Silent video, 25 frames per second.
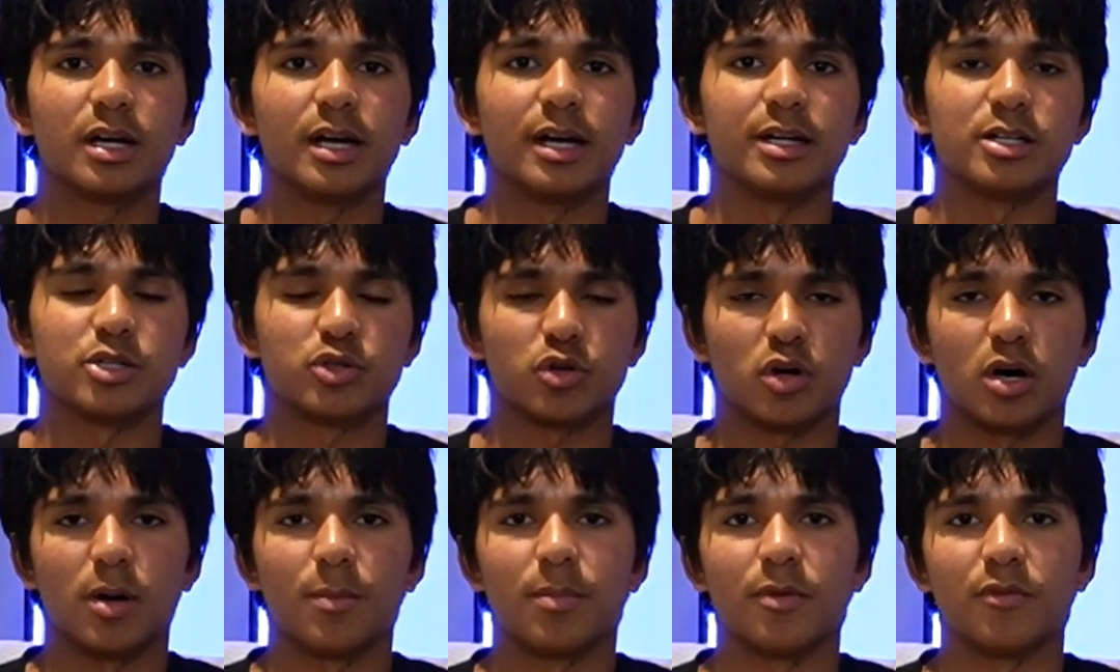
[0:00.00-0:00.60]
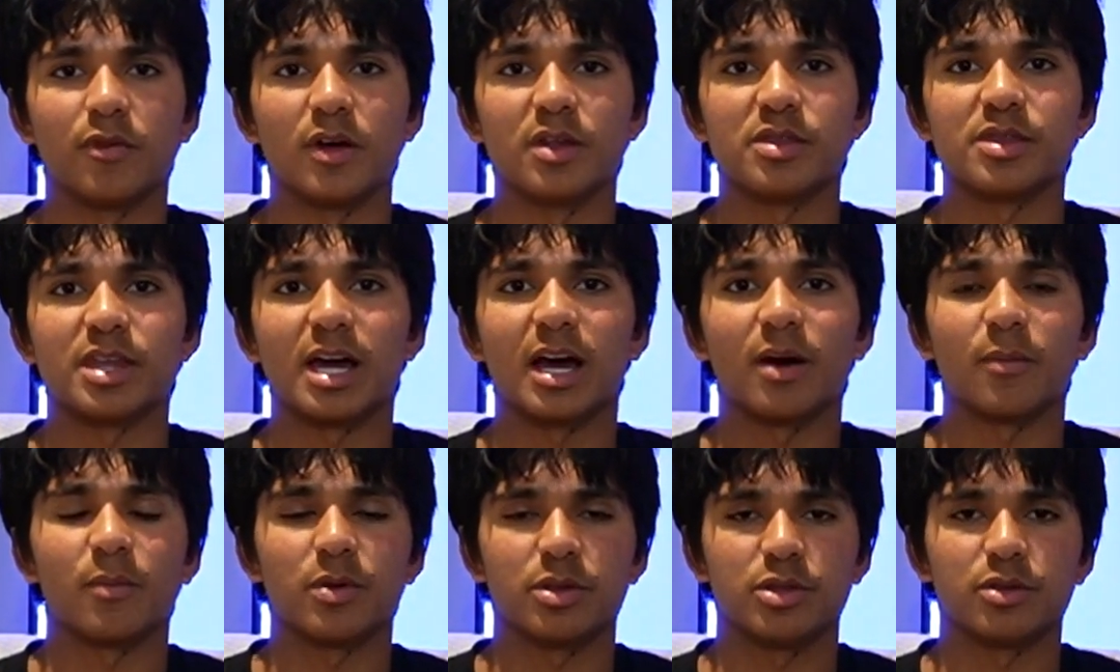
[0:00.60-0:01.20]
and try and prevent
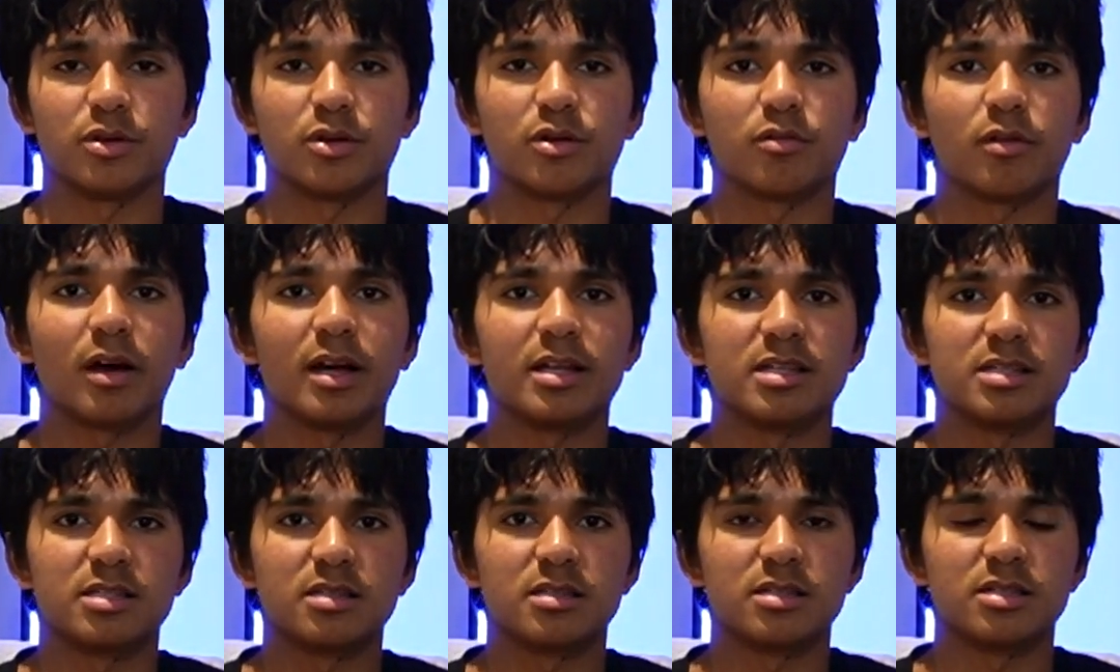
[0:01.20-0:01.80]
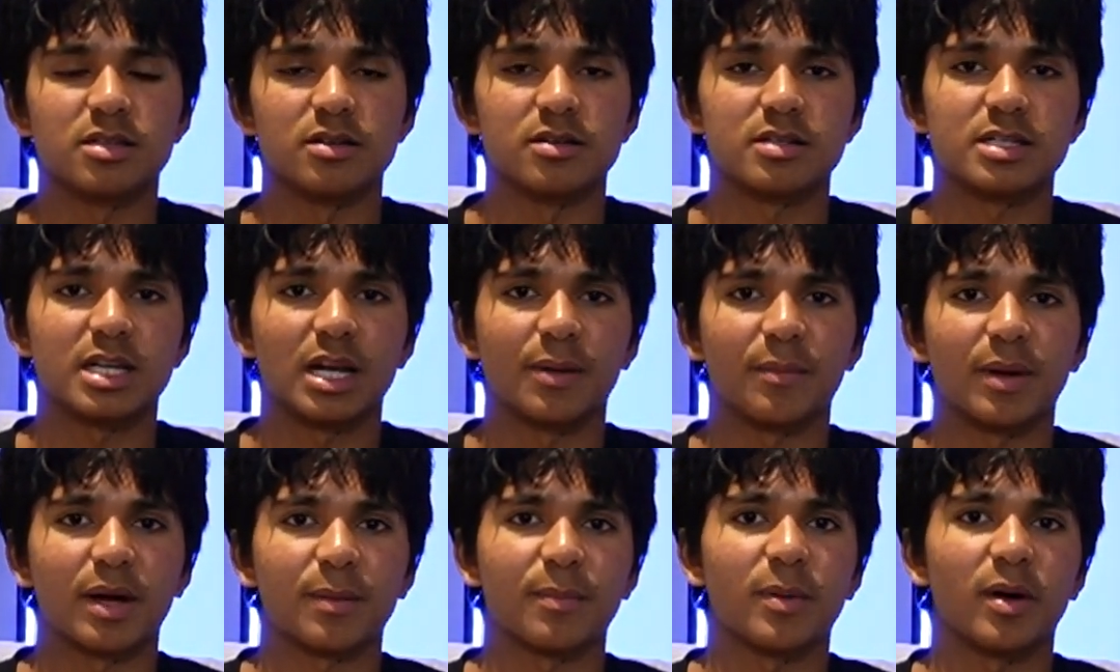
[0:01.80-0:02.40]
that with your great, you know,
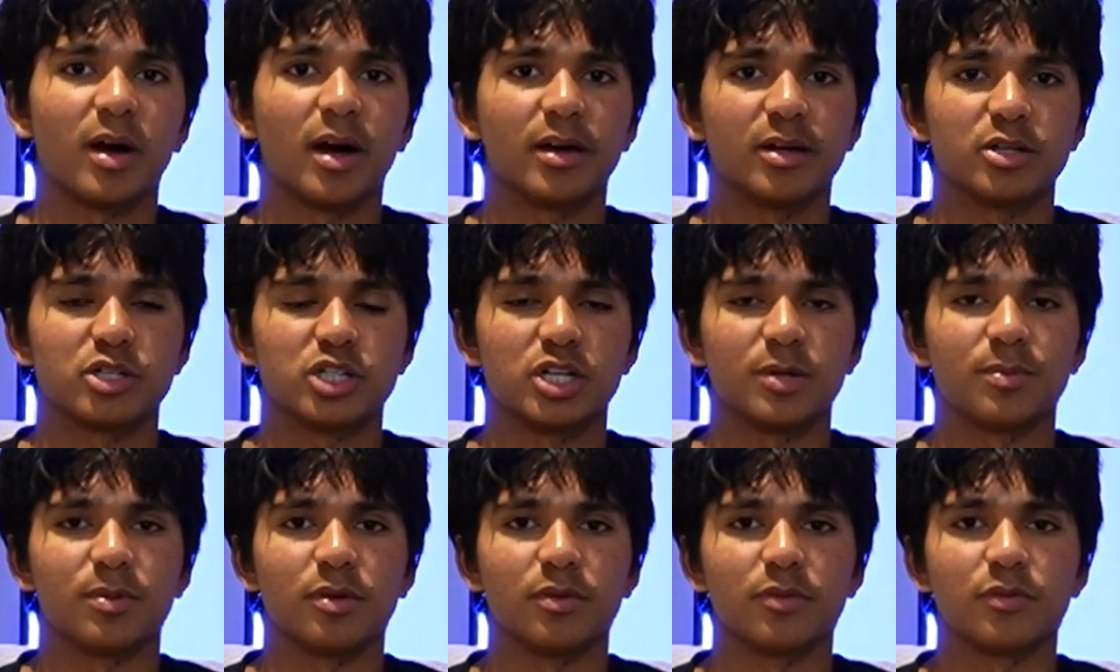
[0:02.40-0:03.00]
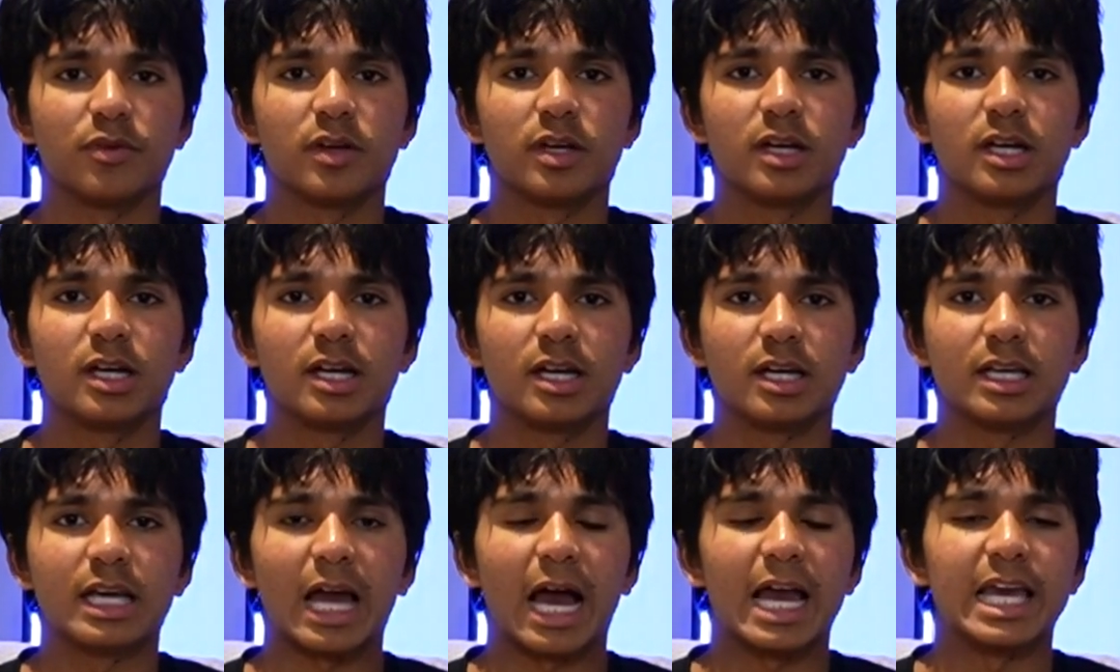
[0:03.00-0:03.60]
centre-back partnership of
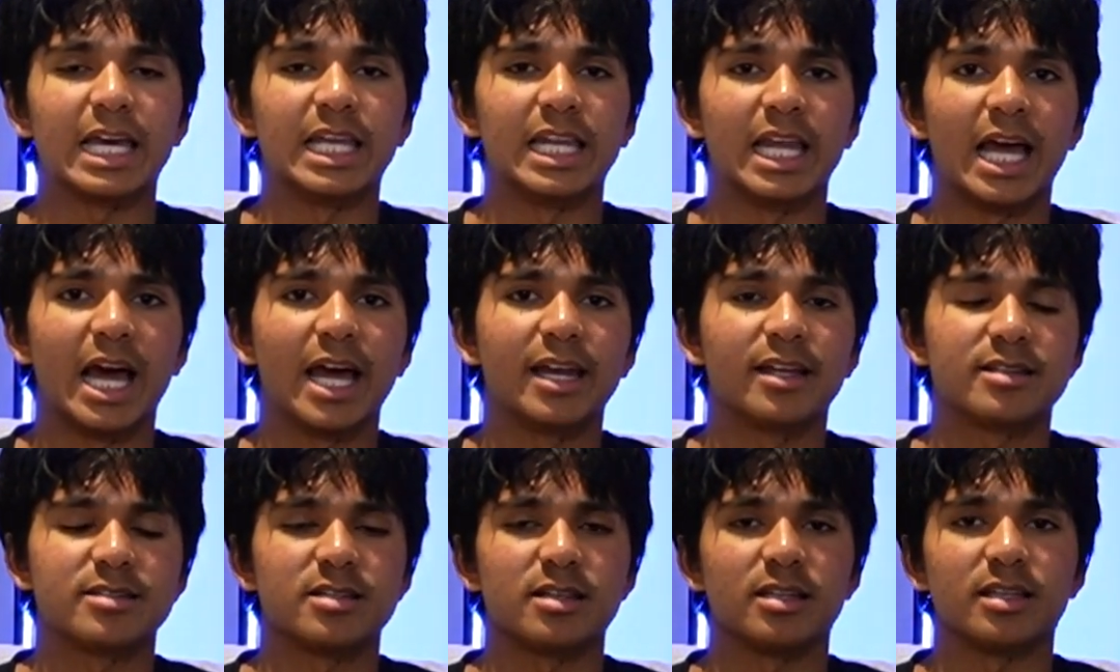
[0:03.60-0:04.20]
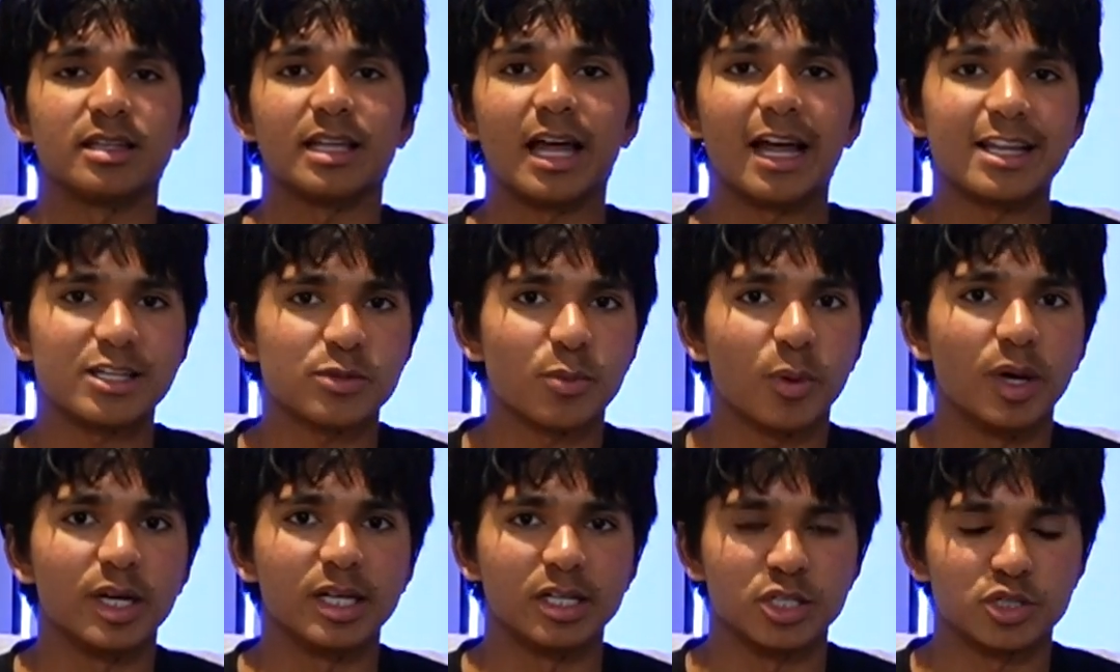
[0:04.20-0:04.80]
Gay and Anderson,
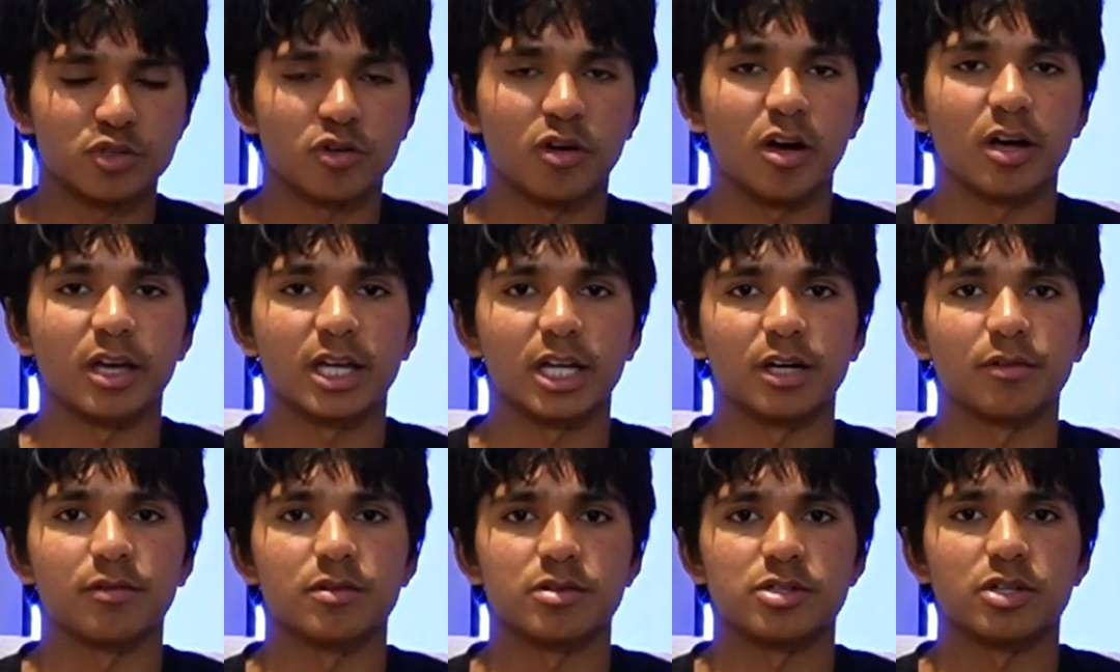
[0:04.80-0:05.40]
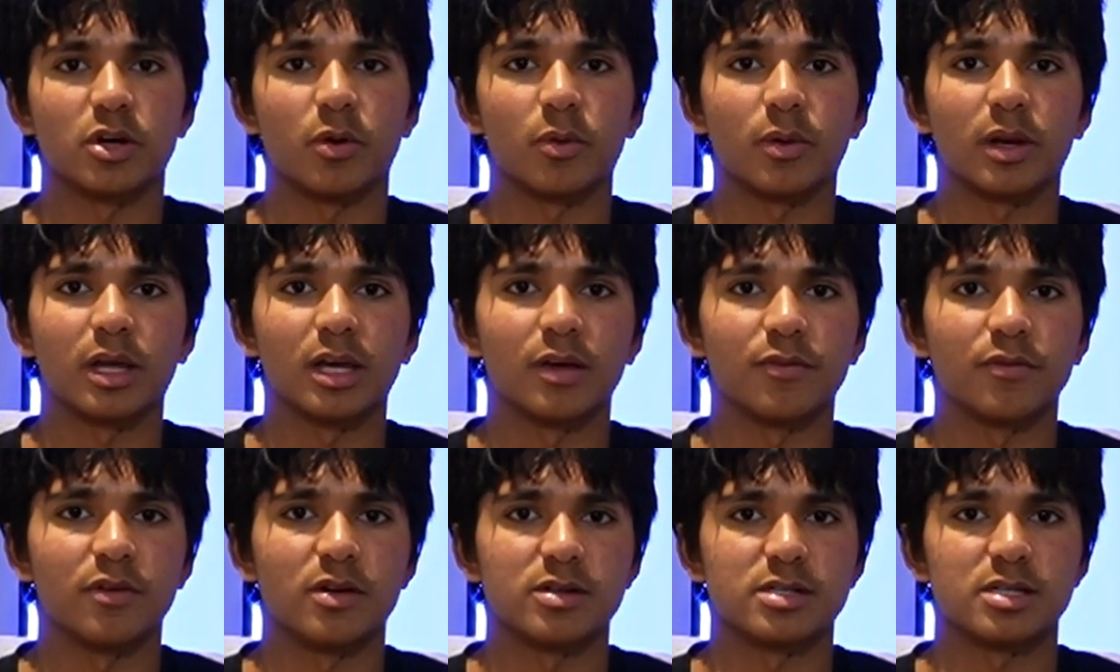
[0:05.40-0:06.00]
that's where you can try and get a result
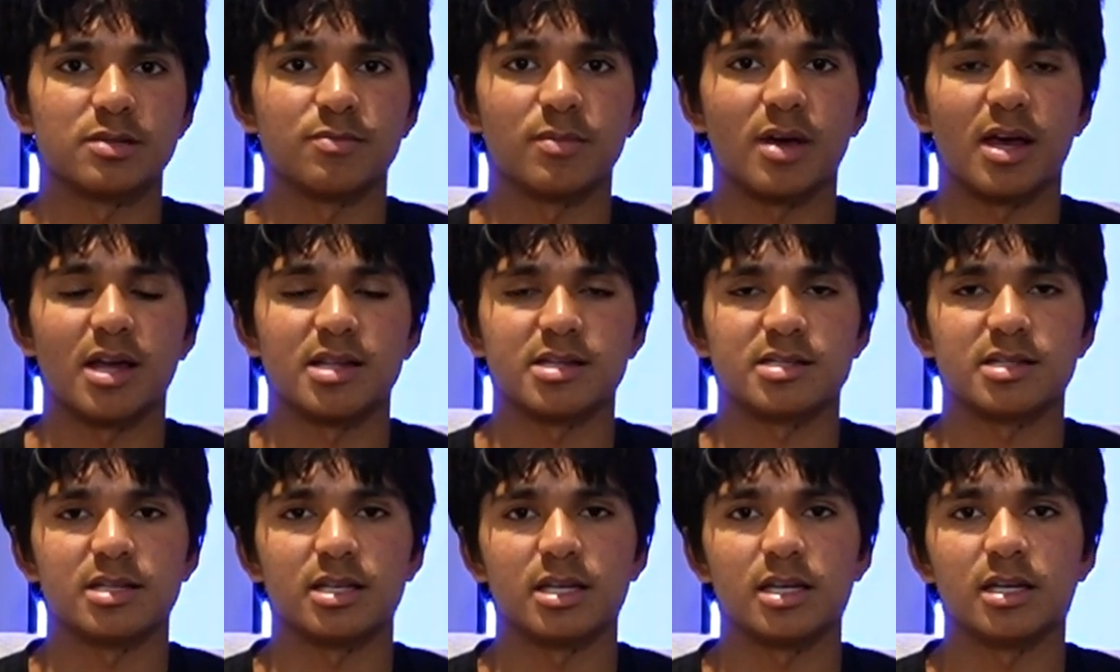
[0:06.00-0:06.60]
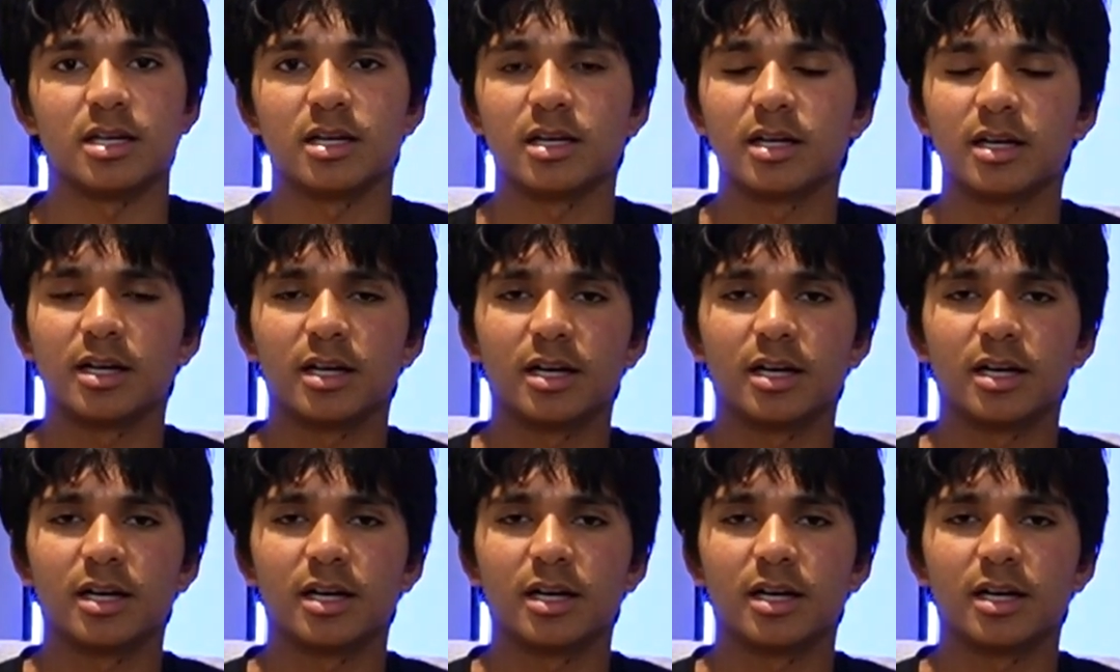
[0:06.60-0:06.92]
here versus Man City.